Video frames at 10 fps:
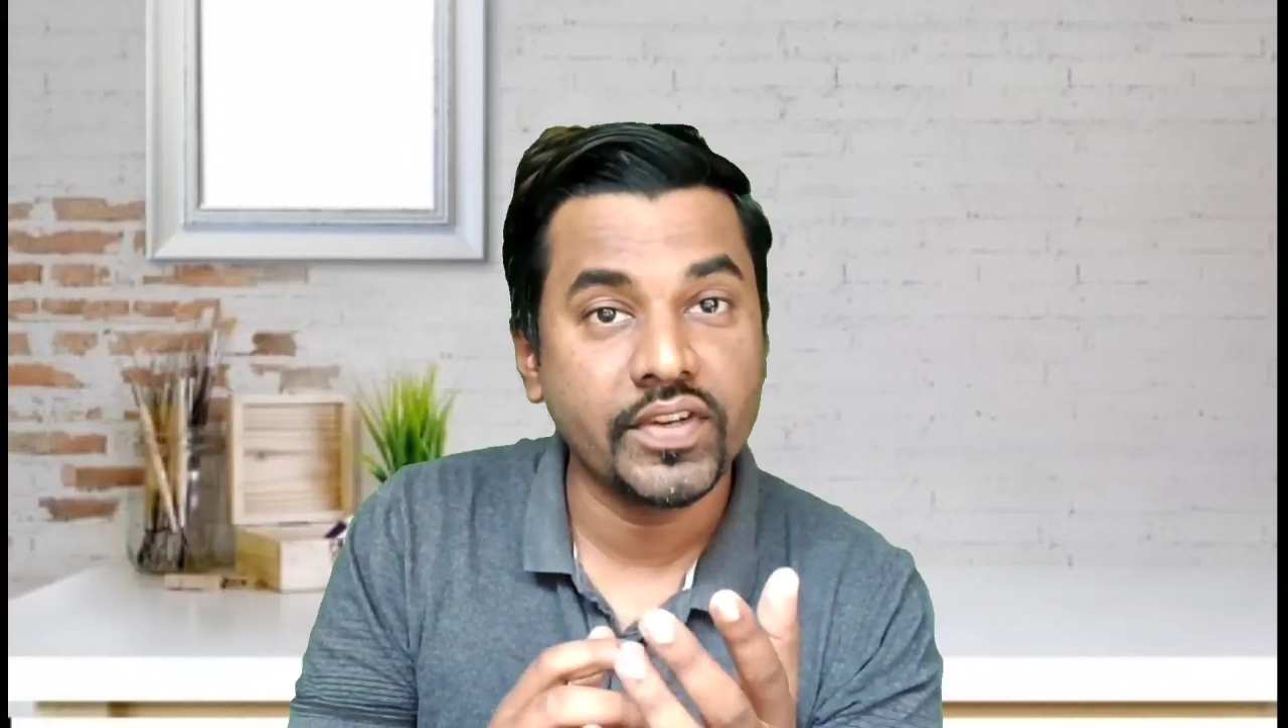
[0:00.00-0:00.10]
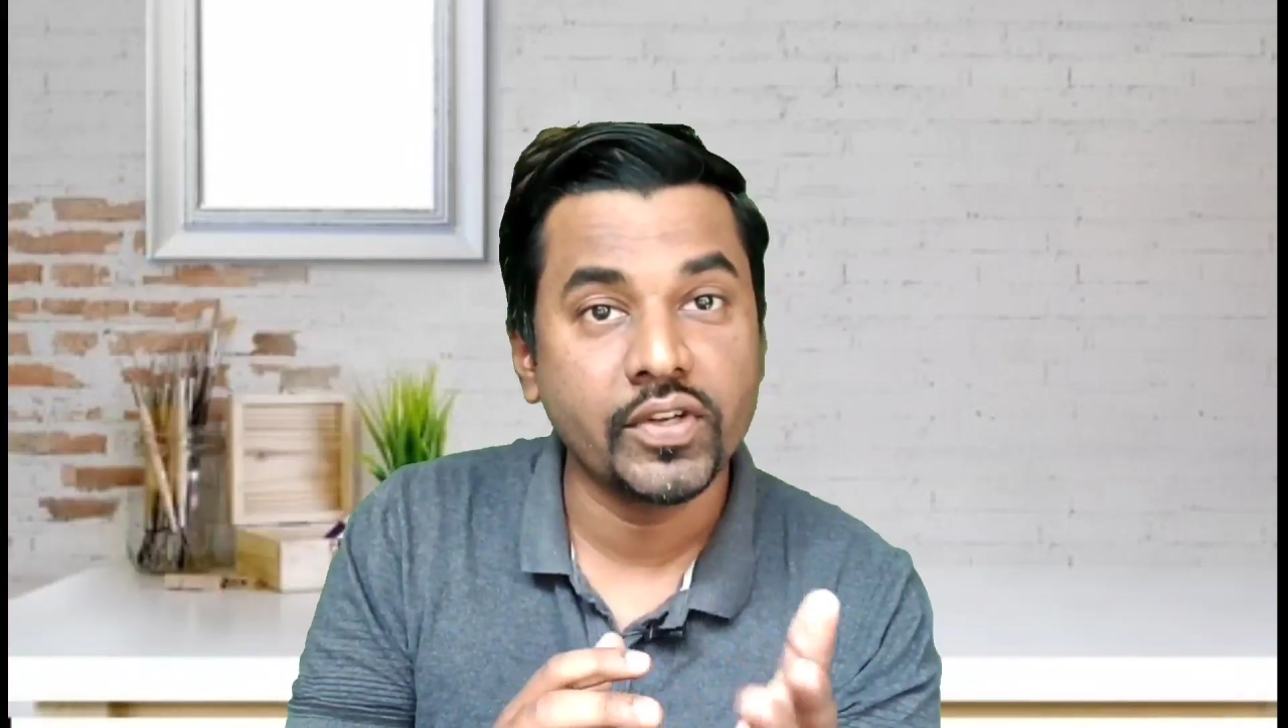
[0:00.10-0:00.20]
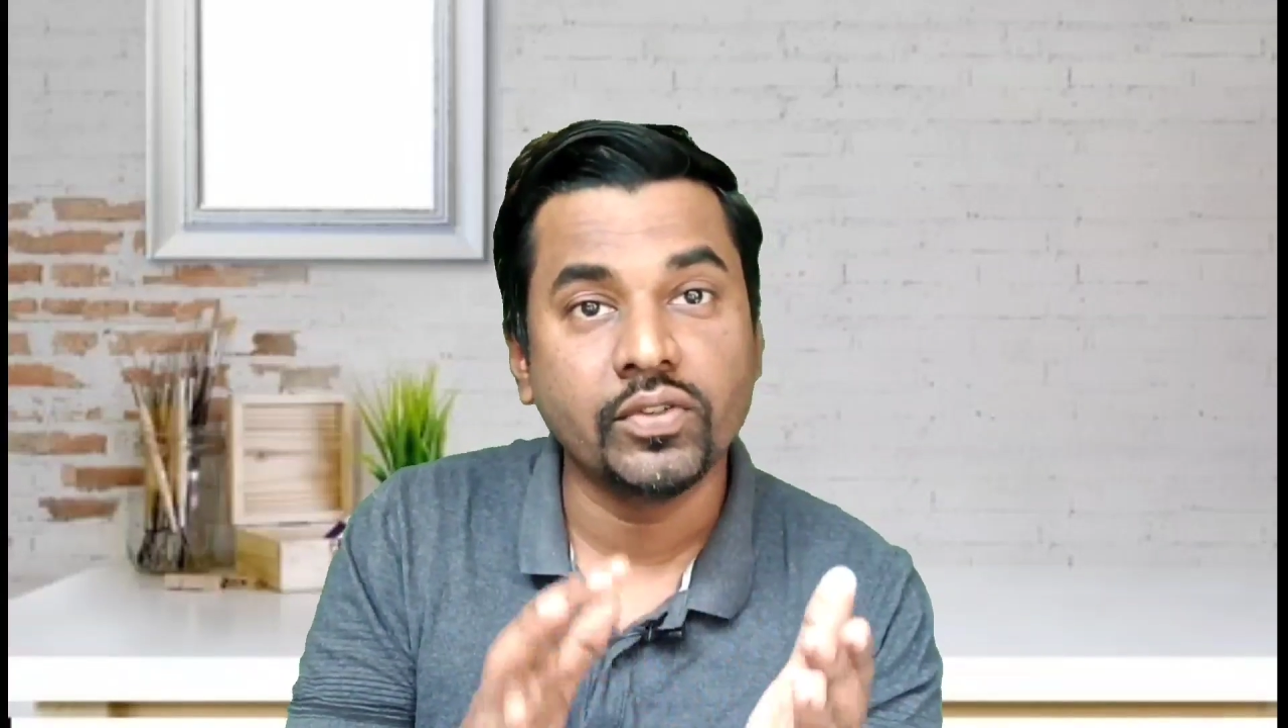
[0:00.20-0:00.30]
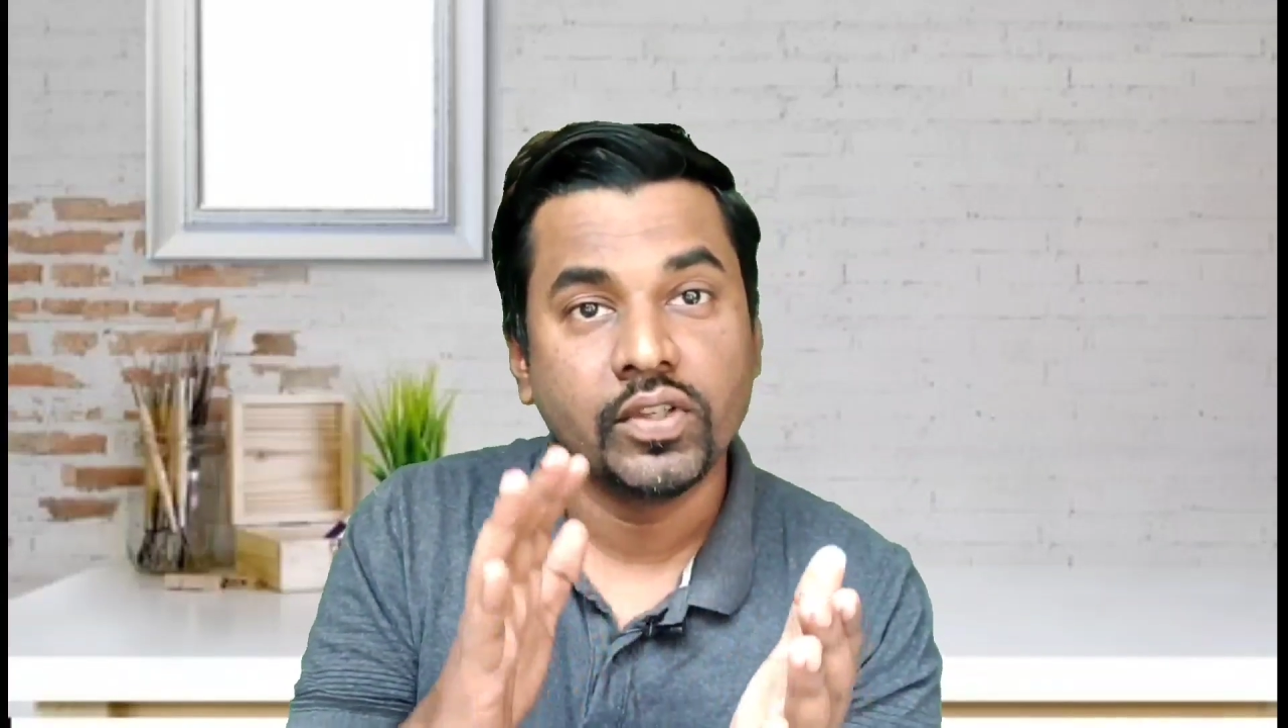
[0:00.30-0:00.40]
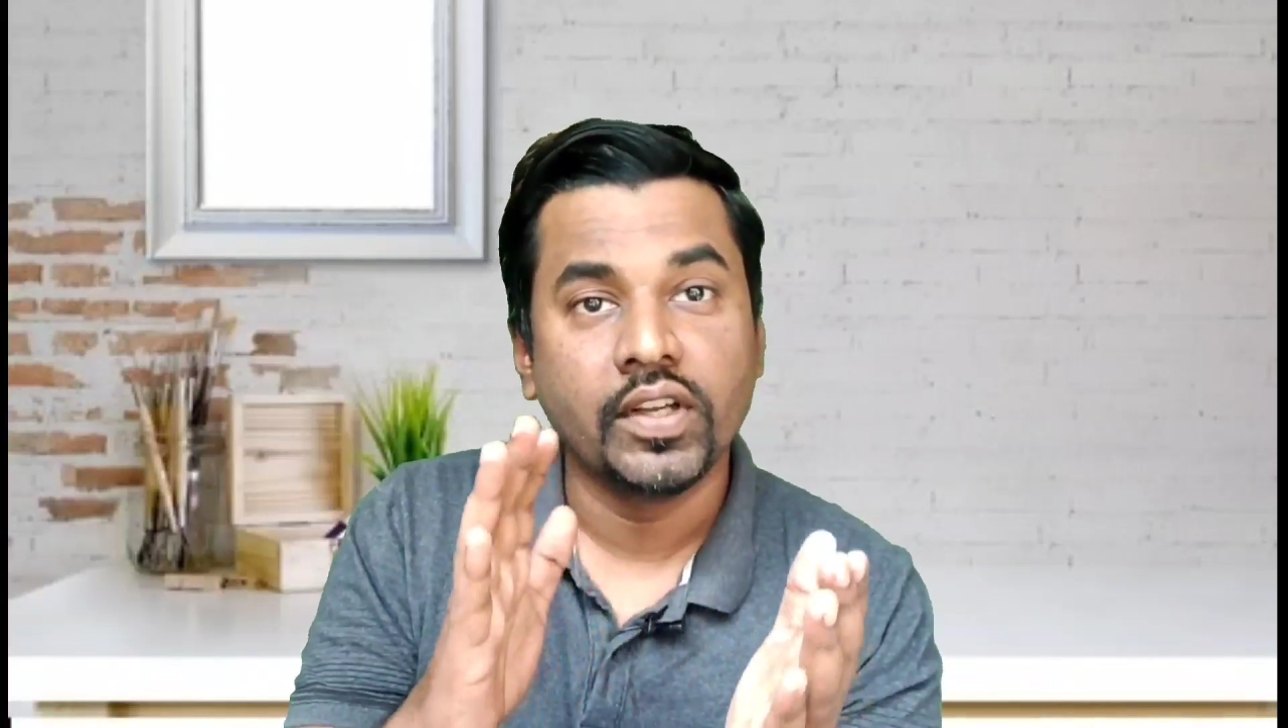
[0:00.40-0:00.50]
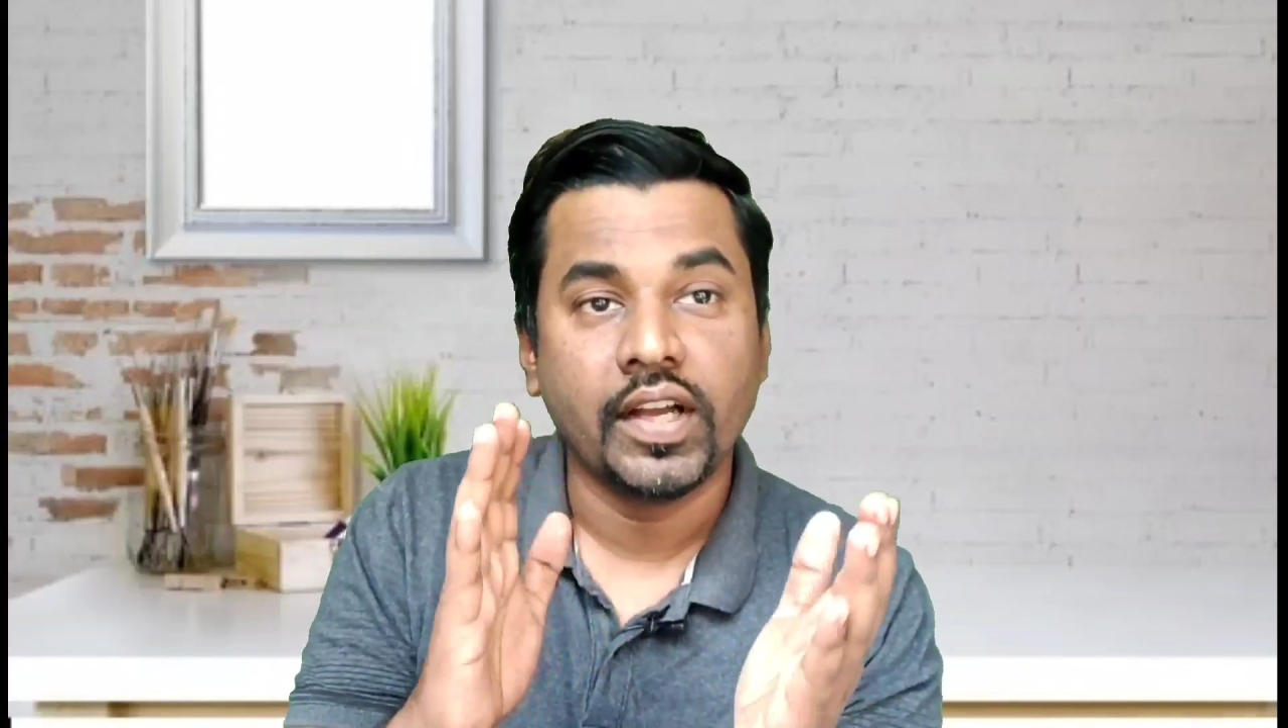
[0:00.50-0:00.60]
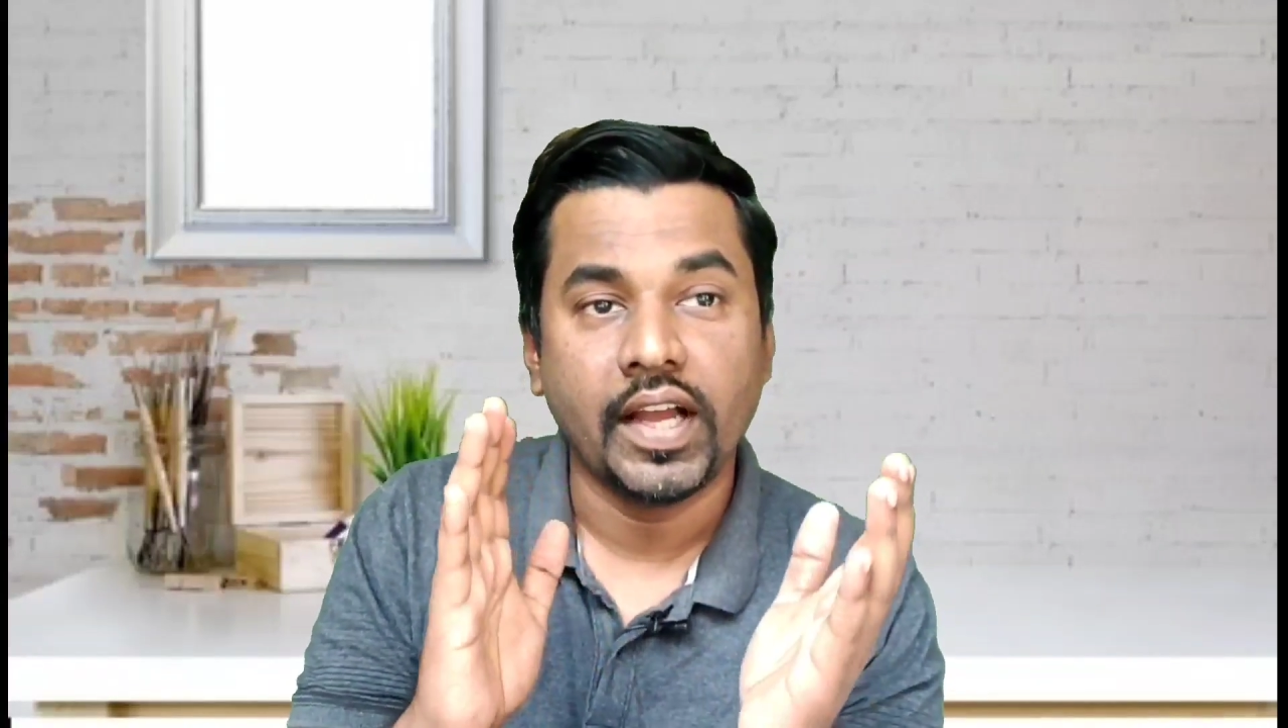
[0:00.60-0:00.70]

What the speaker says: video.